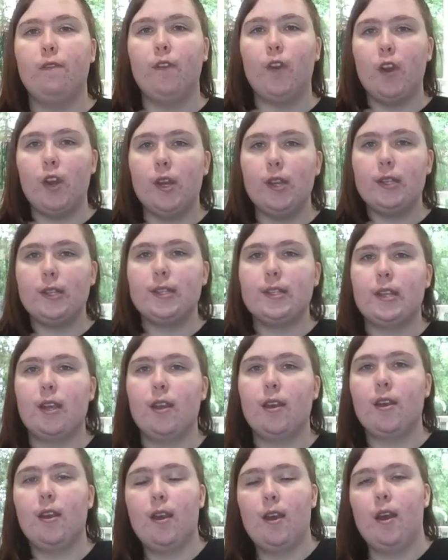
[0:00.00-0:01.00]
first
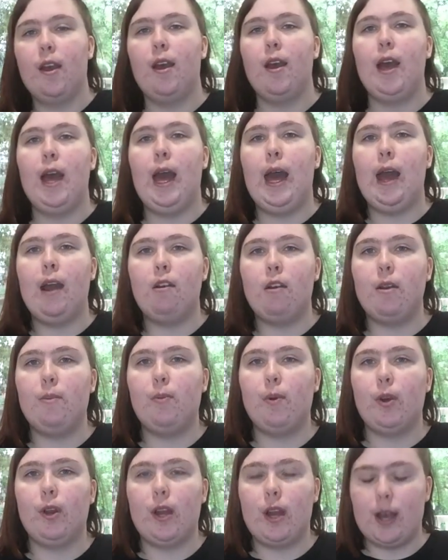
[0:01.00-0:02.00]
Harry
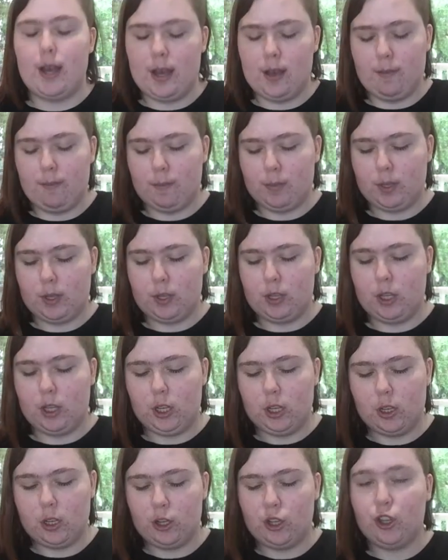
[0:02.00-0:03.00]
Potter
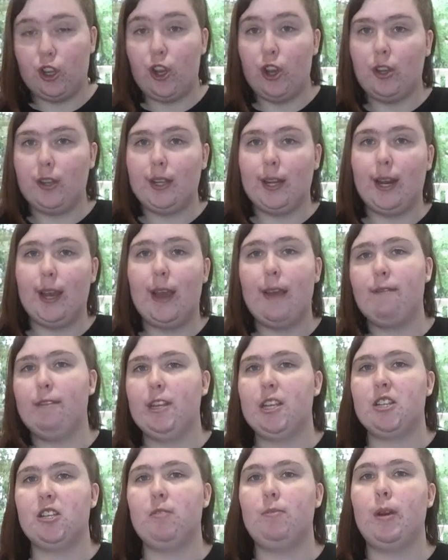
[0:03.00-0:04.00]
shirt that I have is
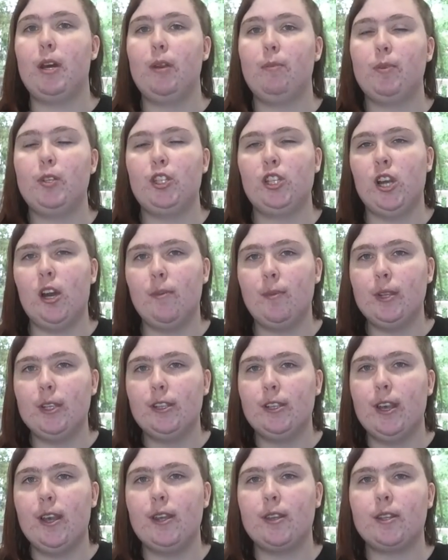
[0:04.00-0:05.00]
actually part of a pajama
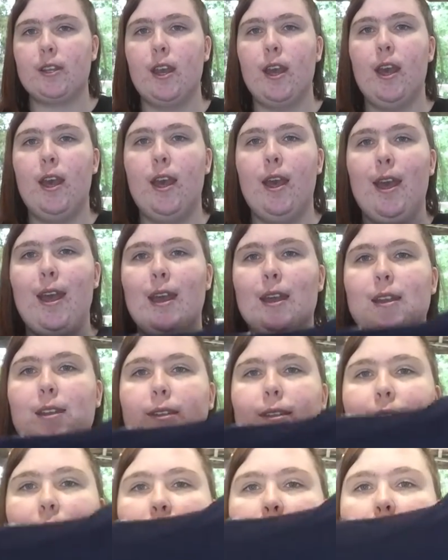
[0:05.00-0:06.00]
set, and
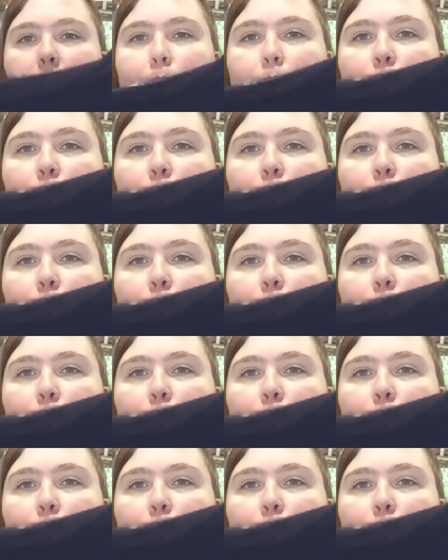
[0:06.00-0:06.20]
it's this